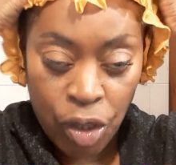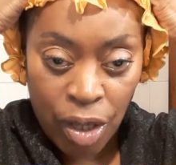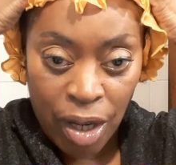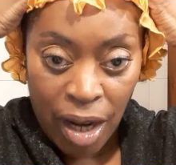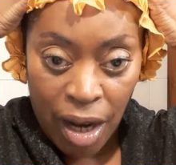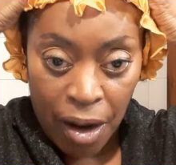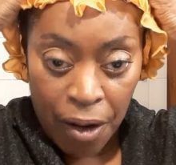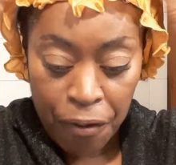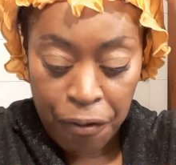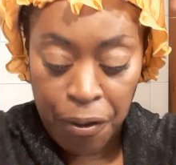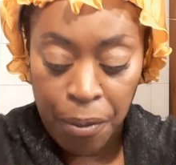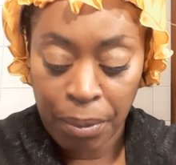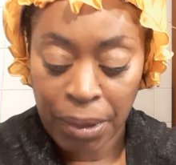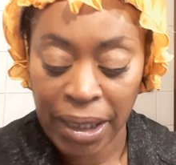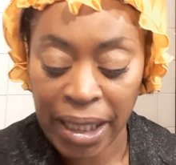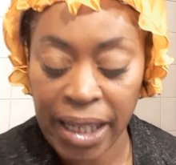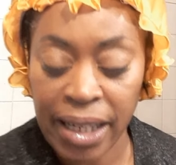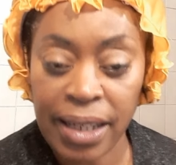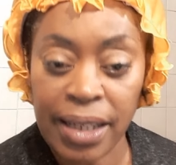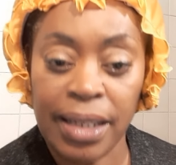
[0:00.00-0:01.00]
your hair from
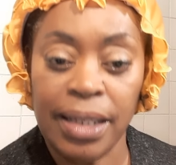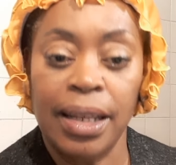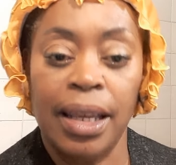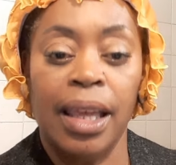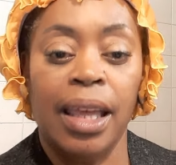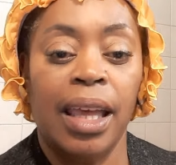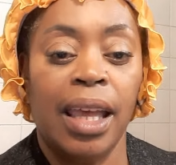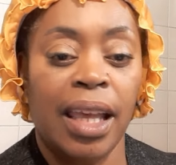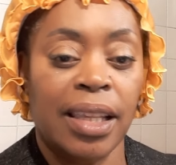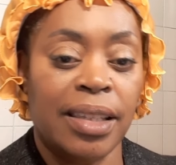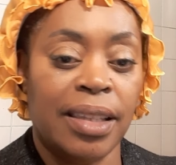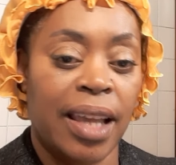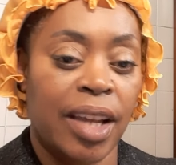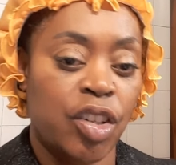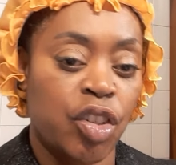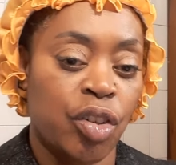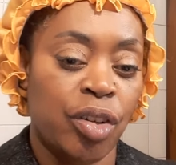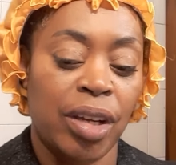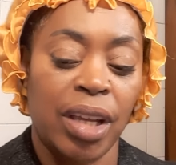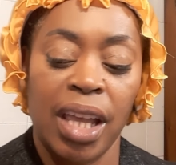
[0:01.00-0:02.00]
lint,
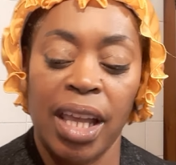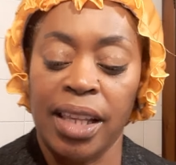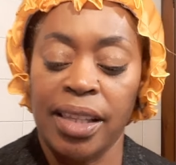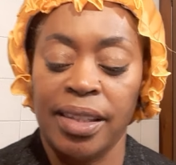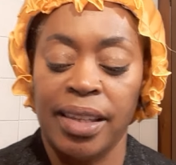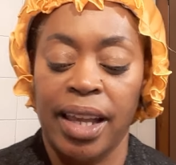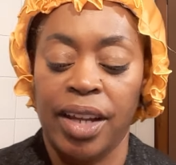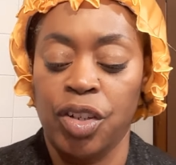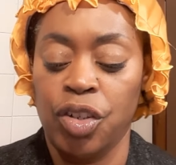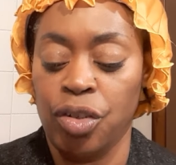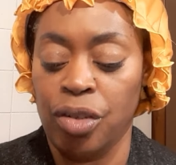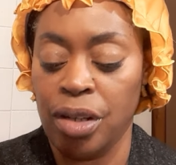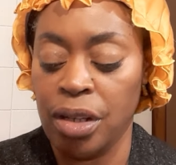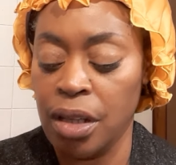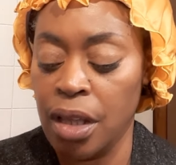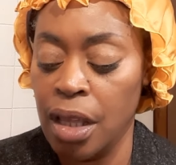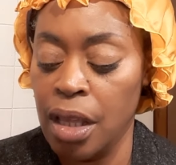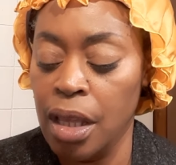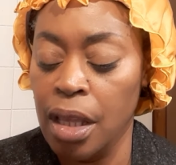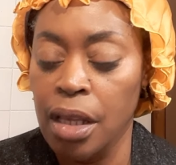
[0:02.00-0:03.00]
etc., etc.
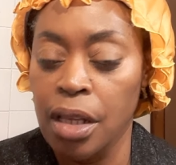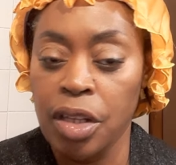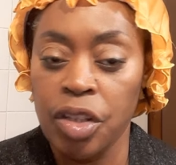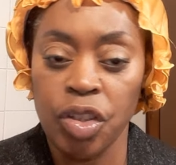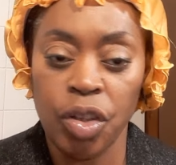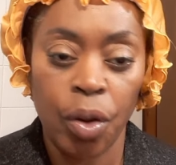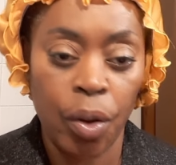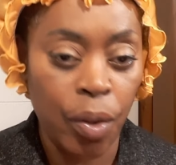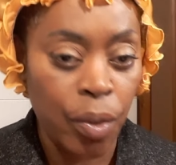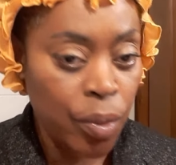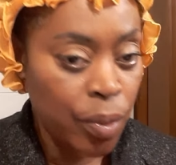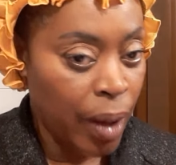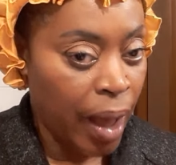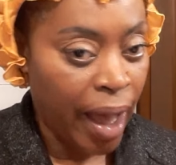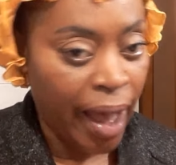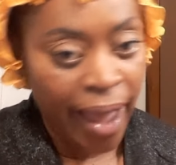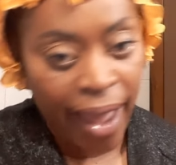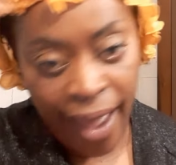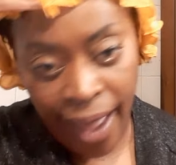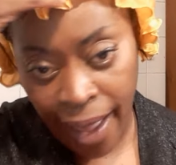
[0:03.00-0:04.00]
So
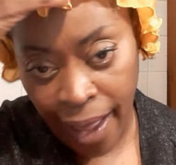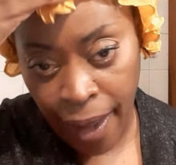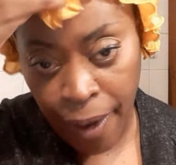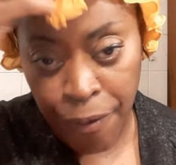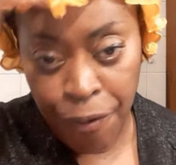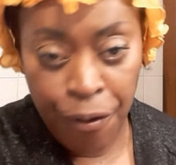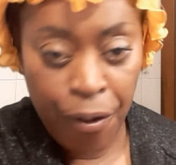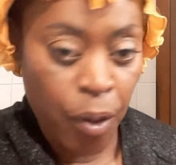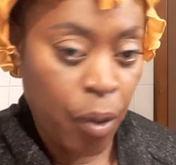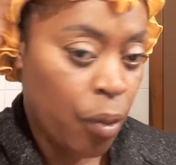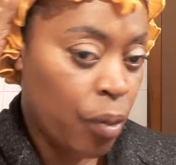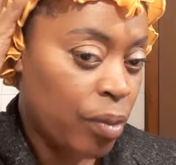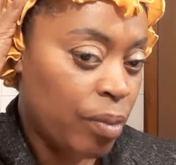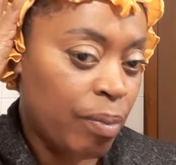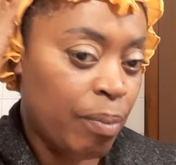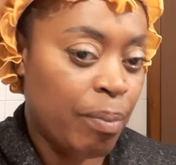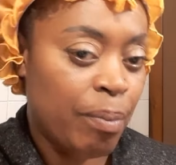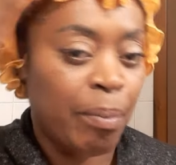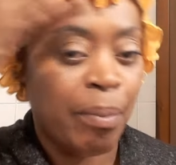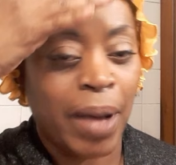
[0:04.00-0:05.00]
I have
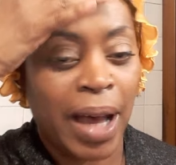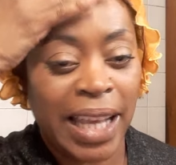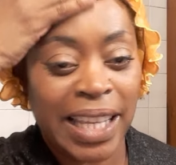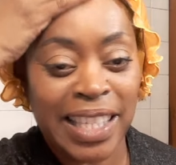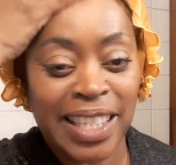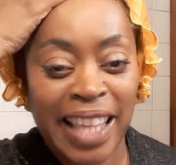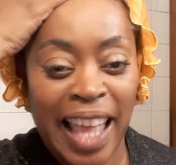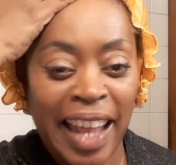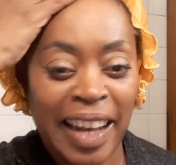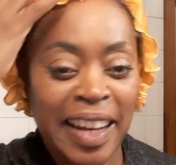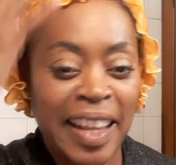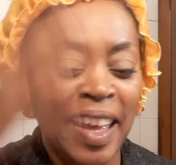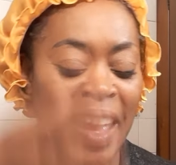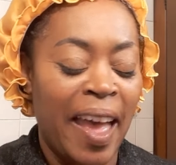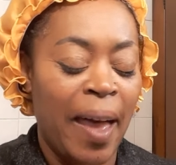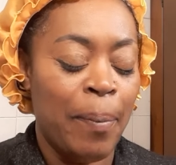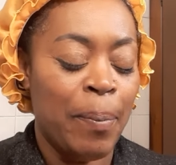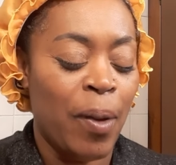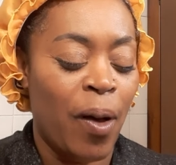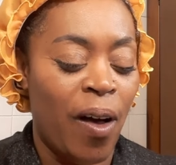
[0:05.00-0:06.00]
my satin
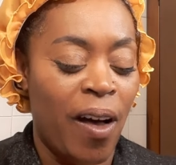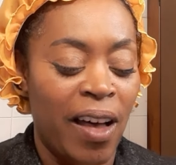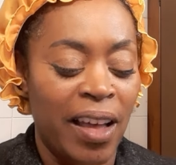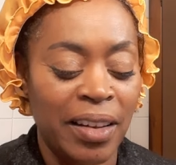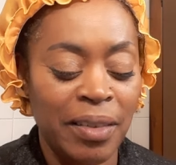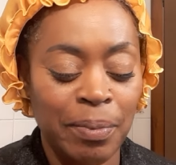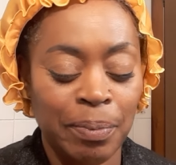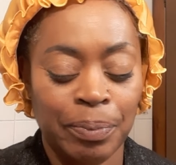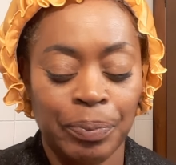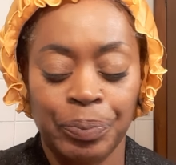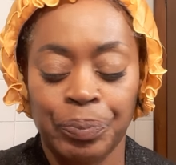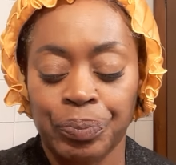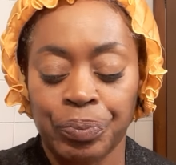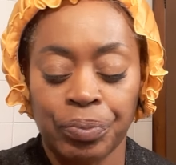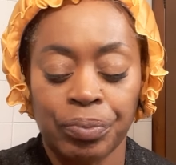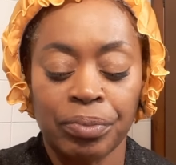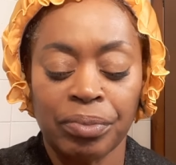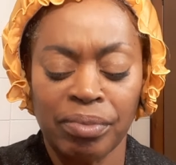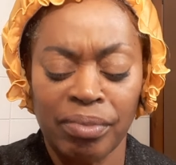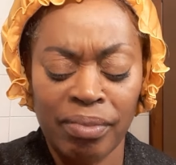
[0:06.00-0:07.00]
cap on.
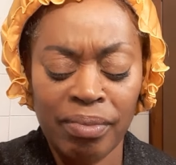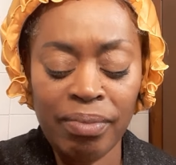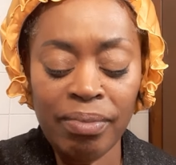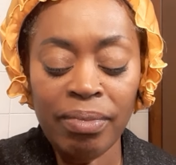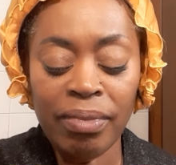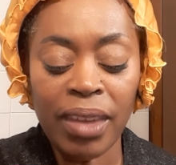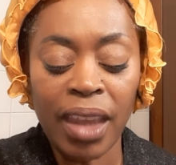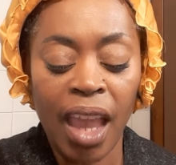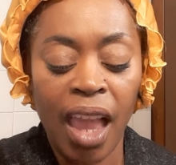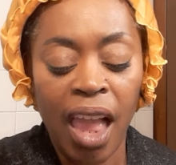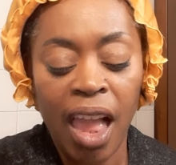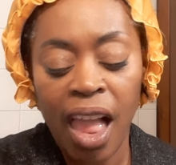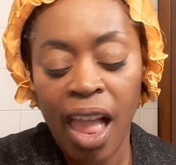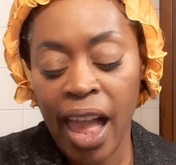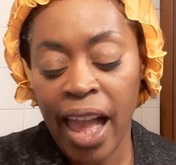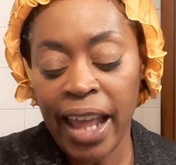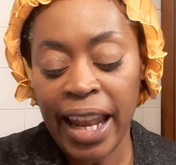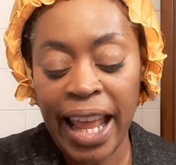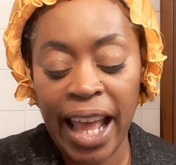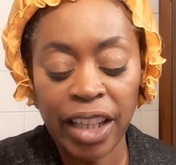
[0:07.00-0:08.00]

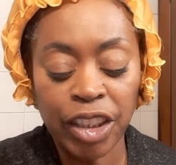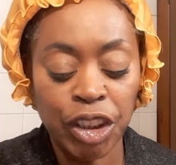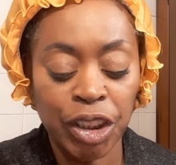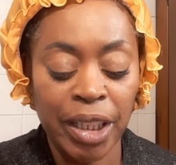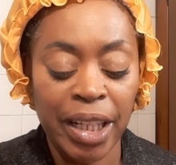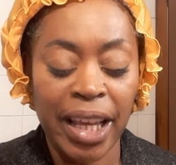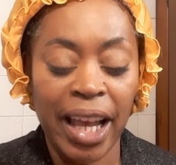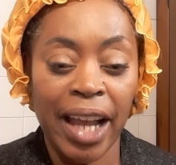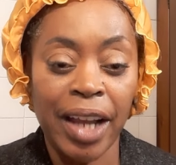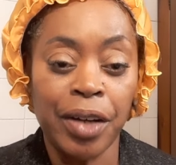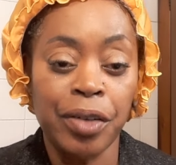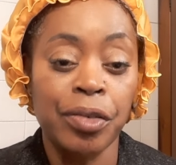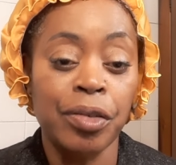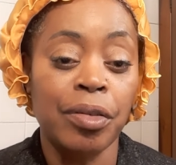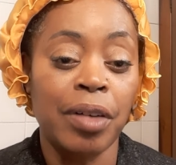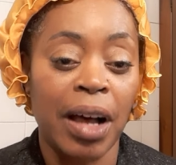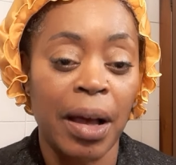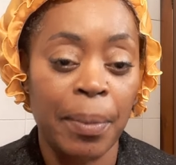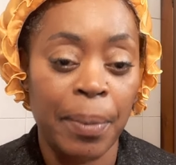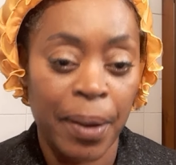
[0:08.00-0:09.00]
And actually I
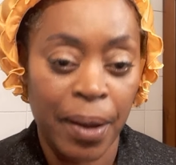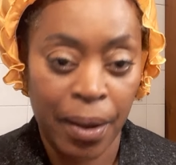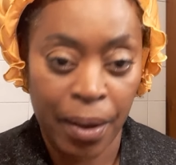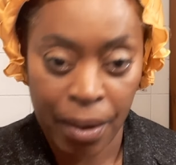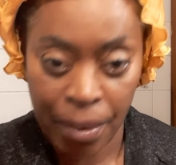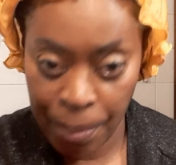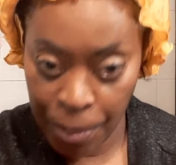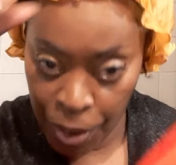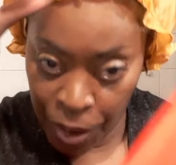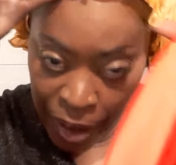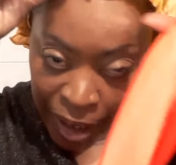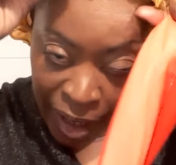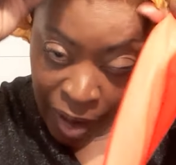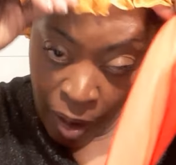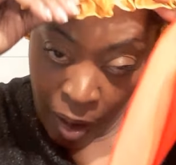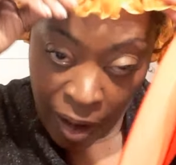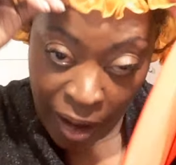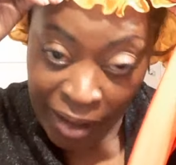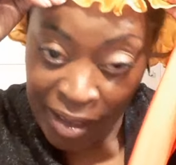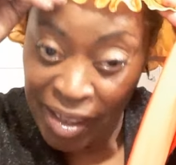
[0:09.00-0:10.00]
grew up putting
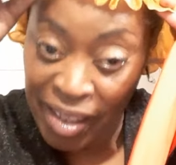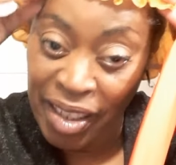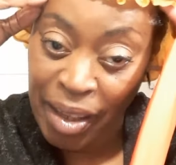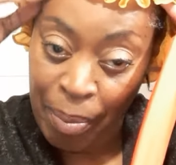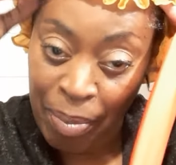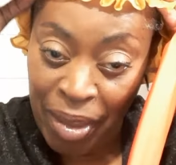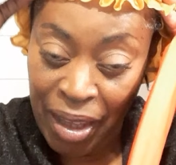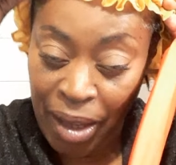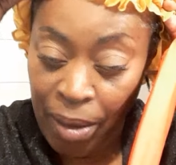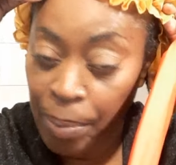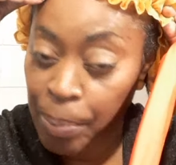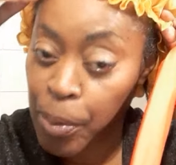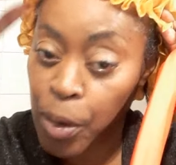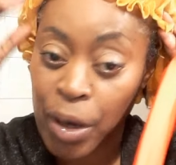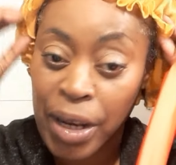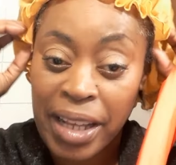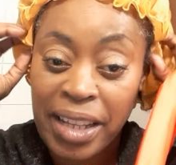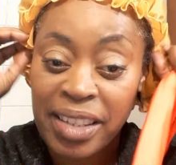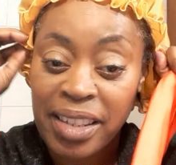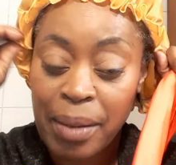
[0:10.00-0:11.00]
on something,
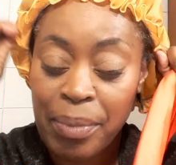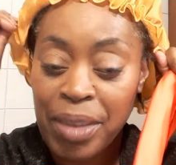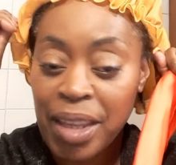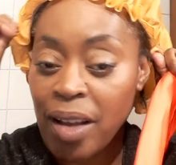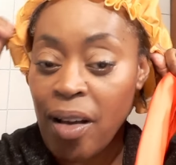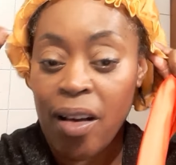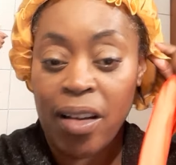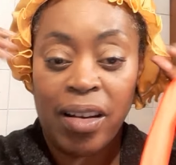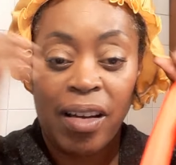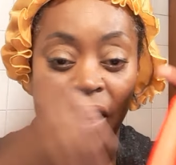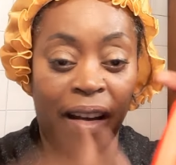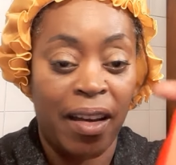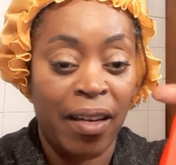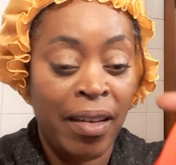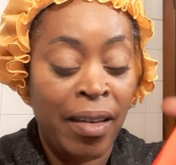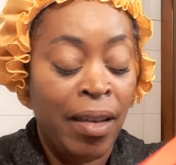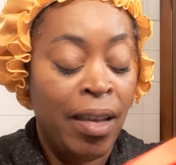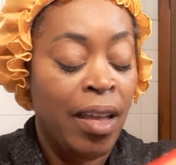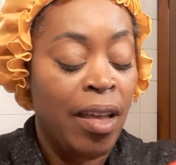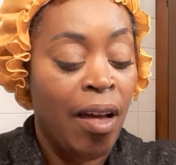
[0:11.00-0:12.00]
putting something on our
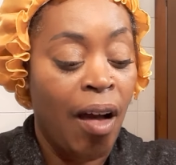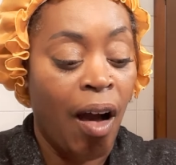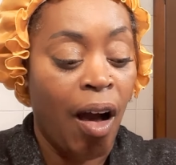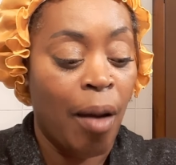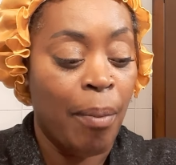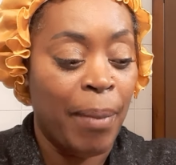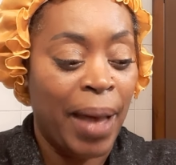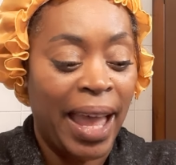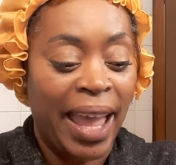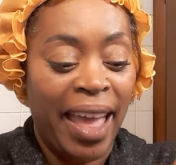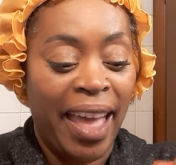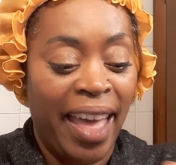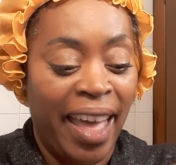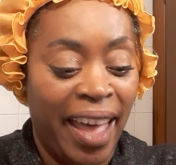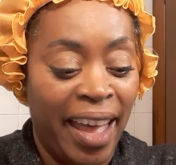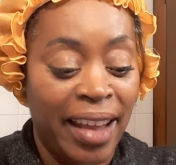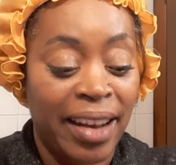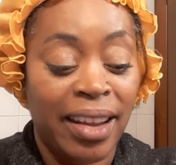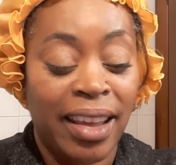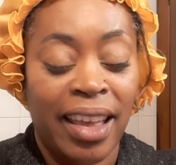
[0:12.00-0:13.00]
on my
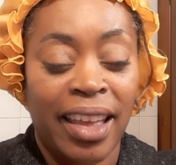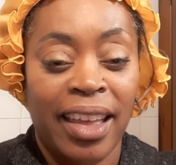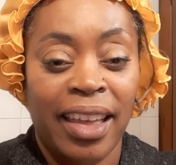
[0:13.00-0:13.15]
head